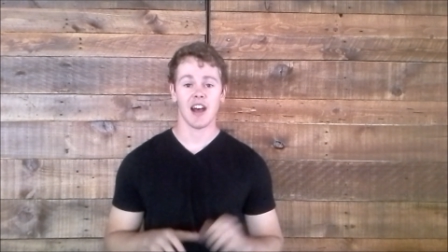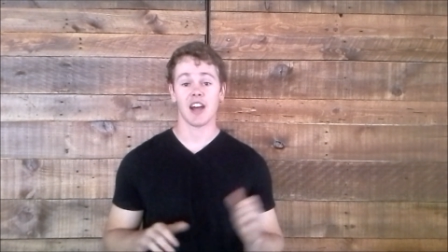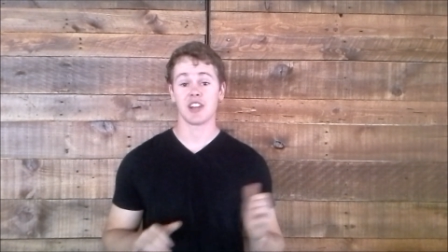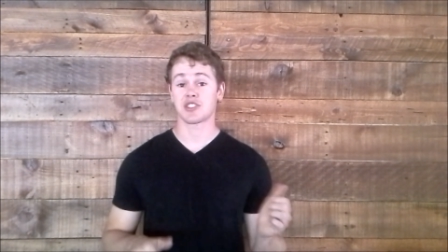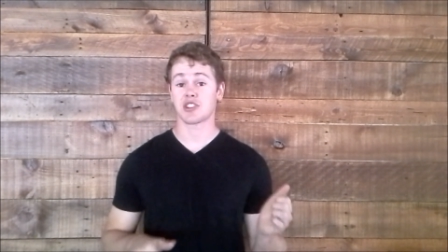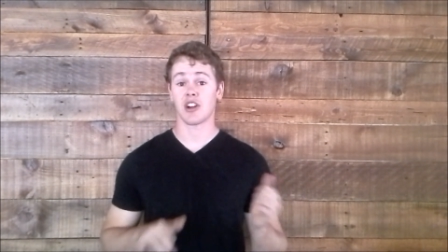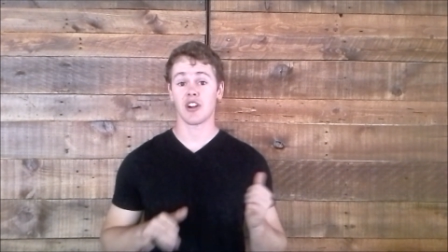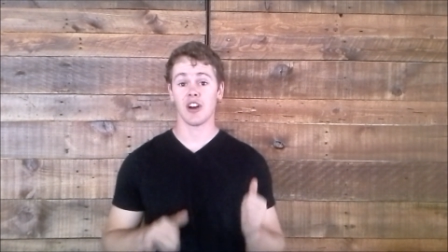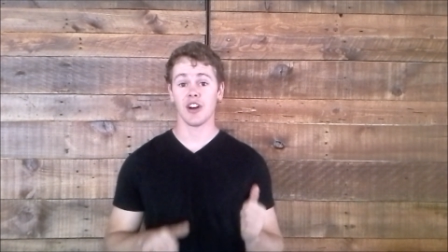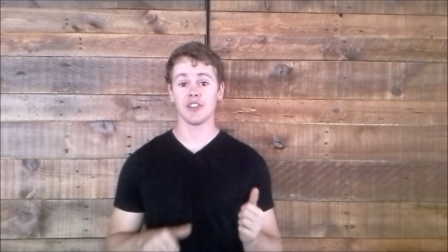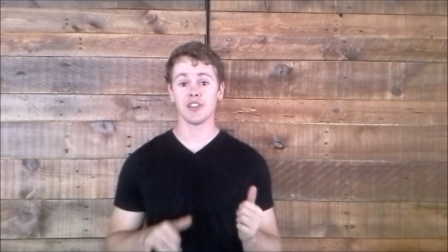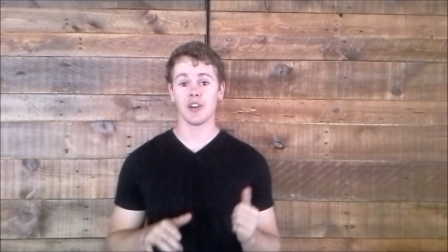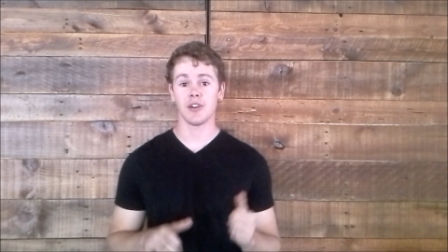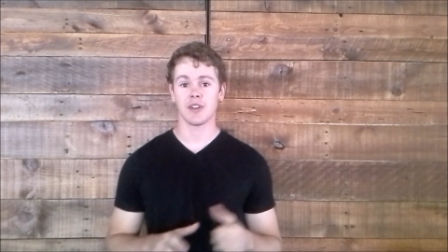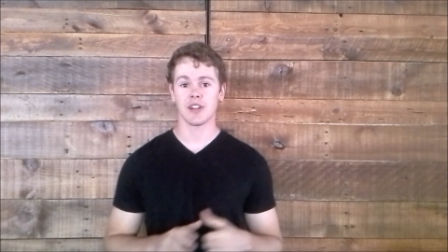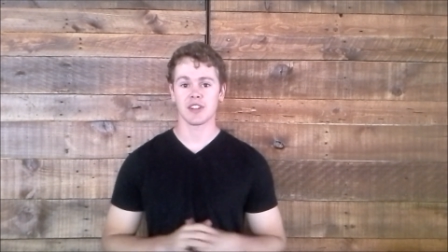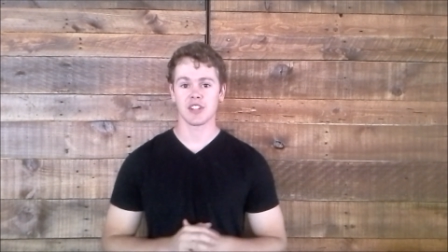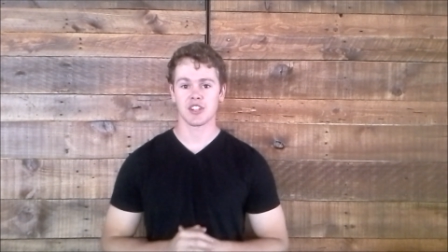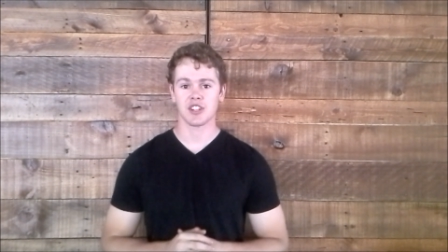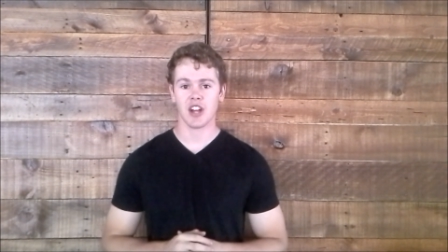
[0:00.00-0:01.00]
I start
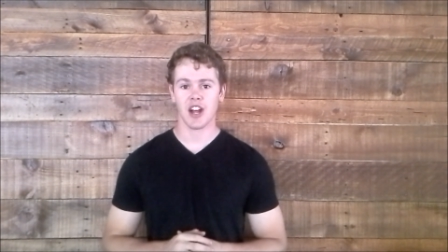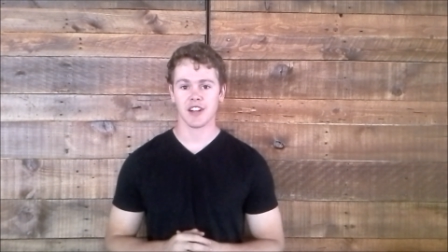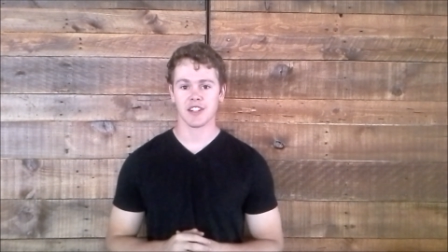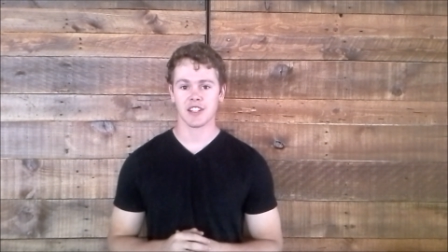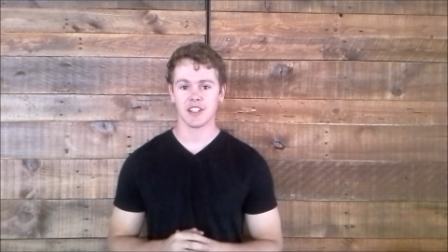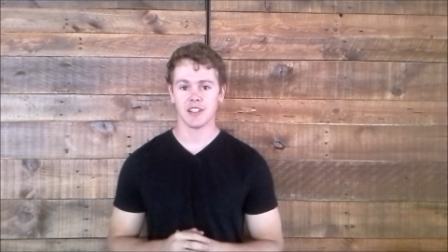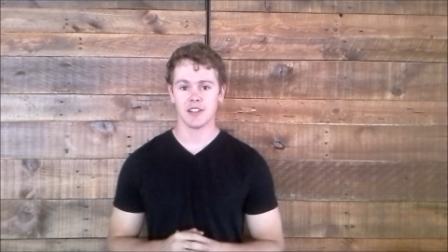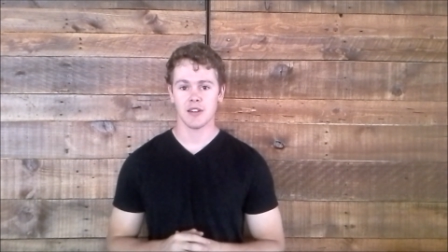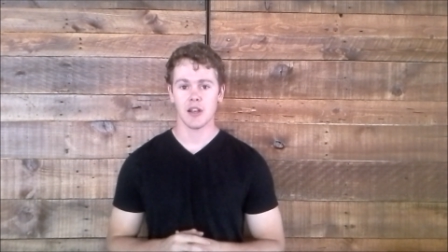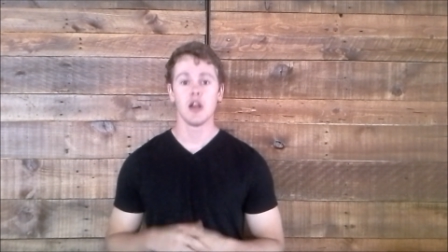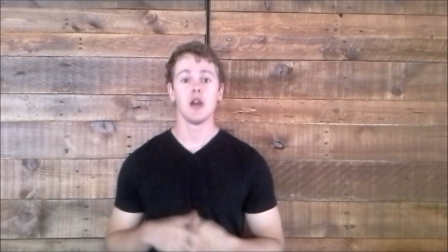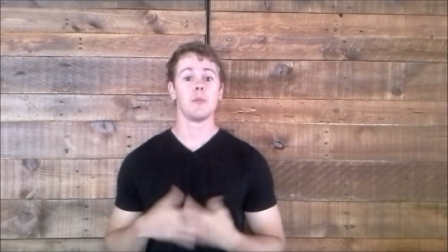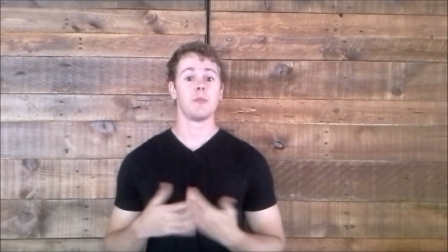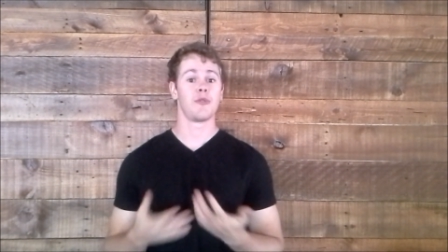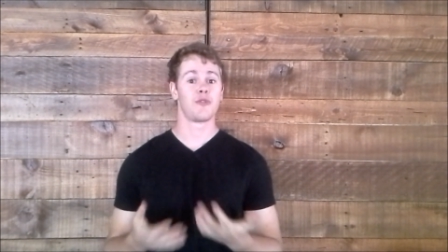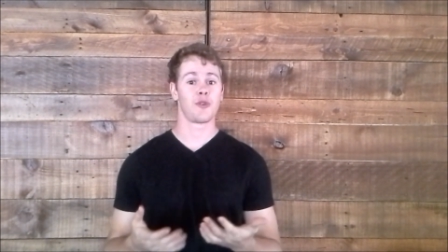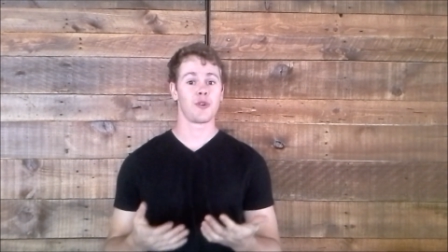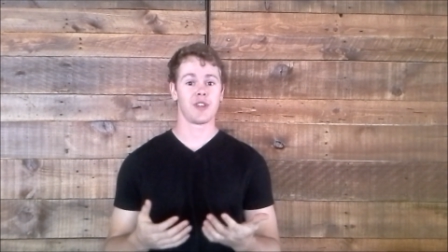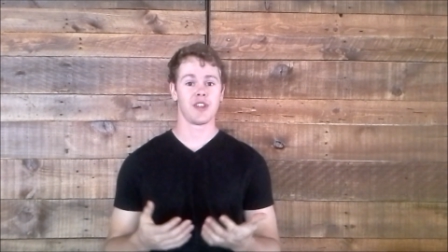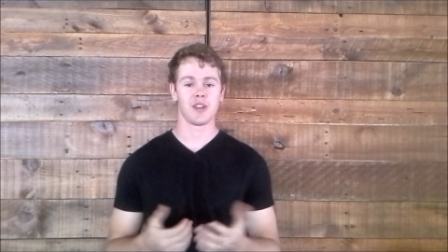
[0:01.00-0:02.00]
unloading the shotgun
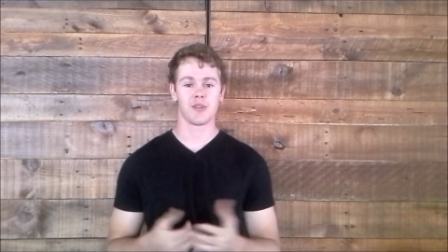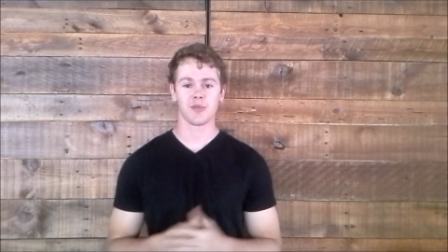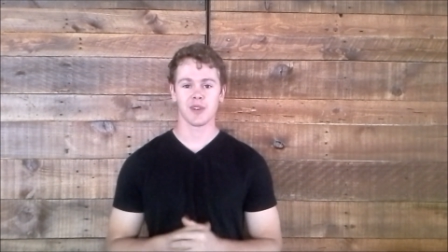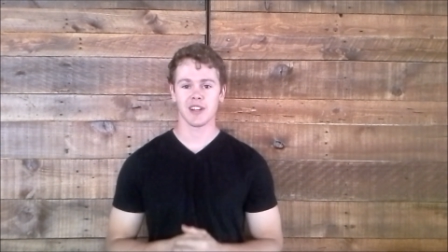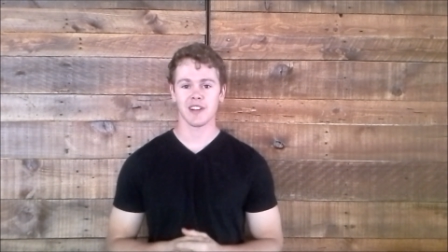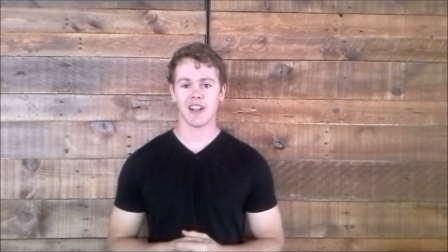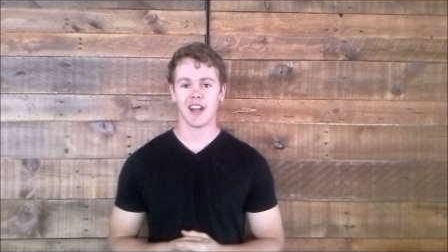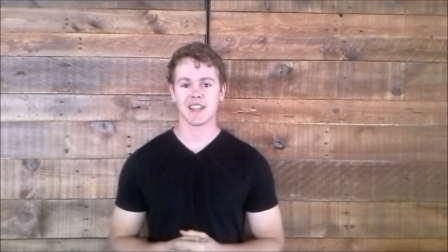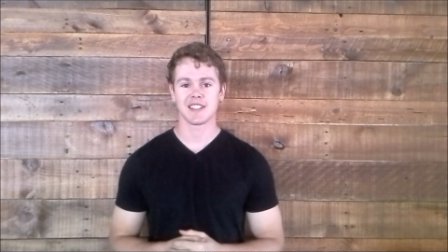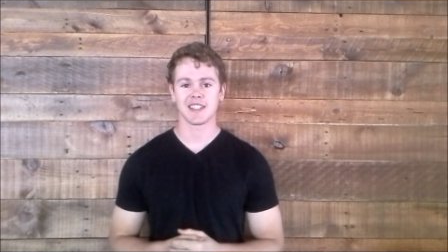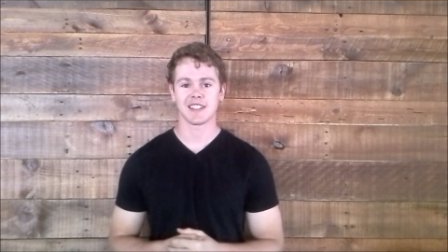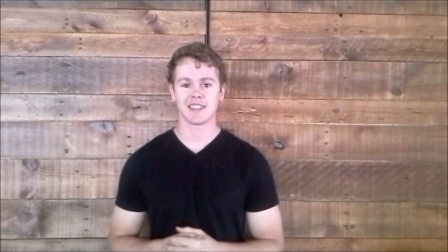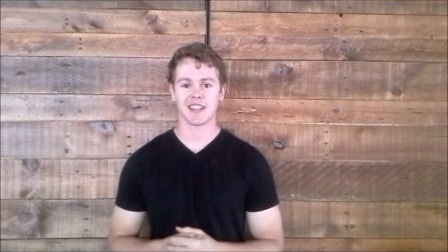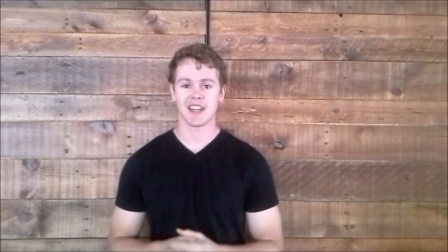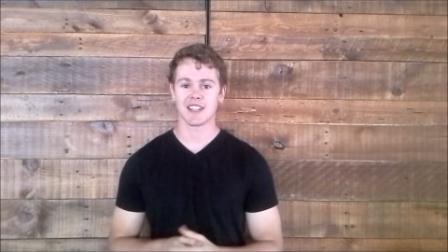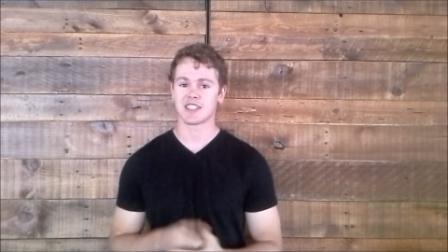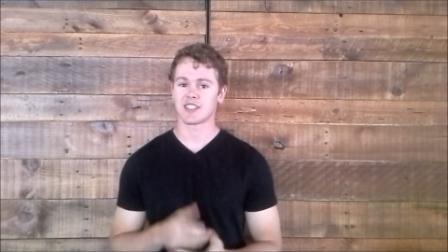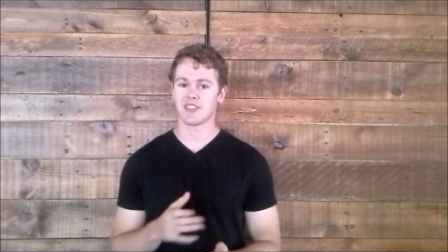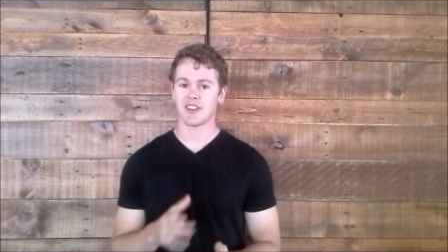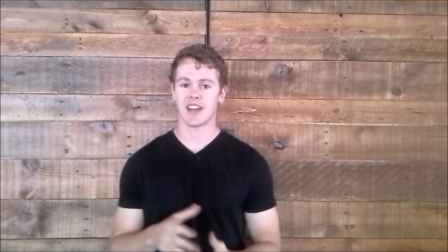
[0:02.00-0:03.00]
before then realizing that I
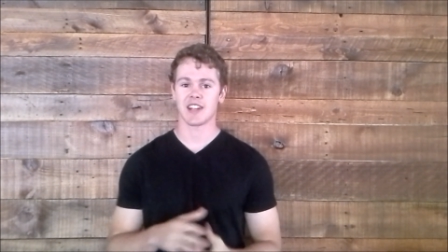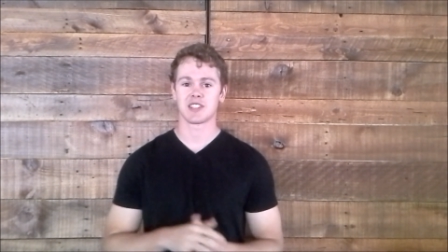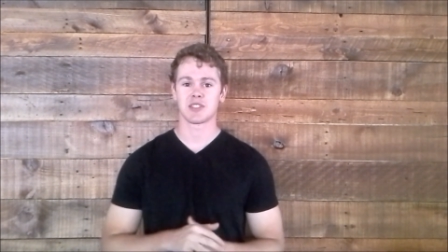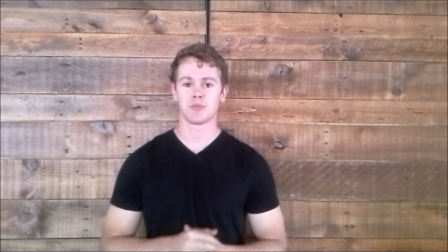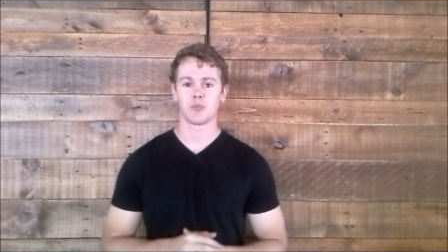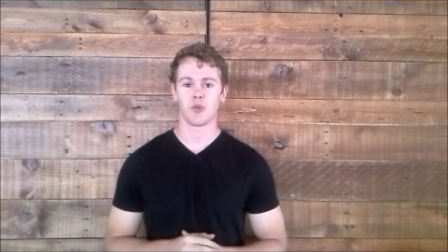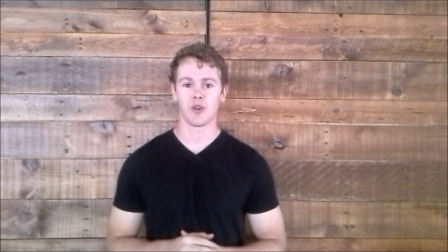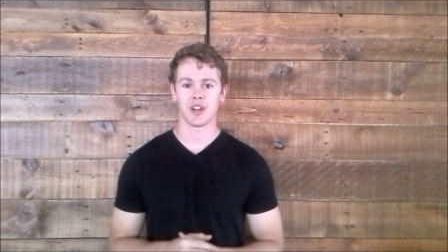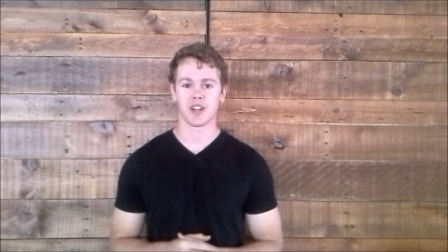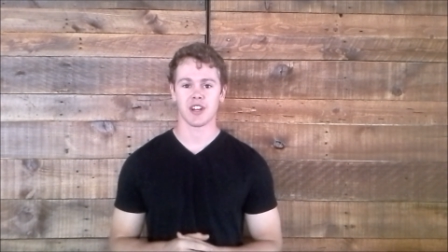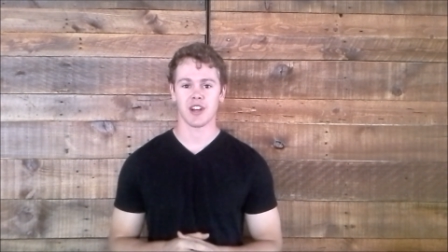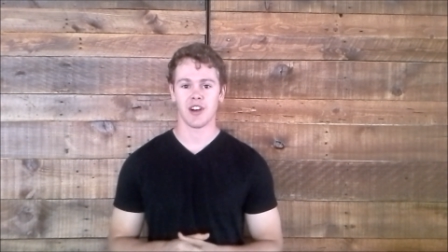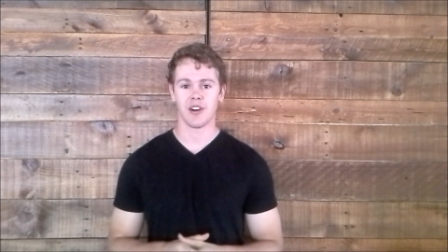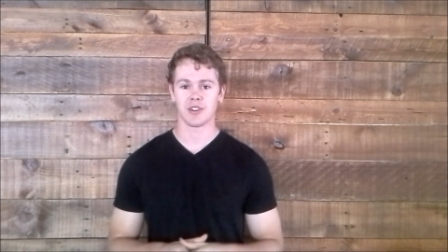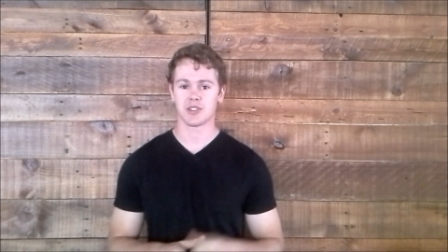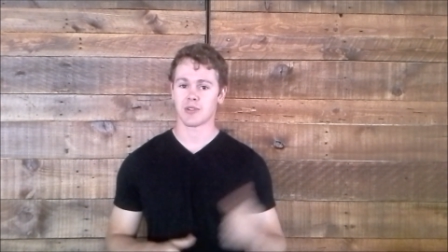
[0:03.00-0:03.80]
still had some more to go,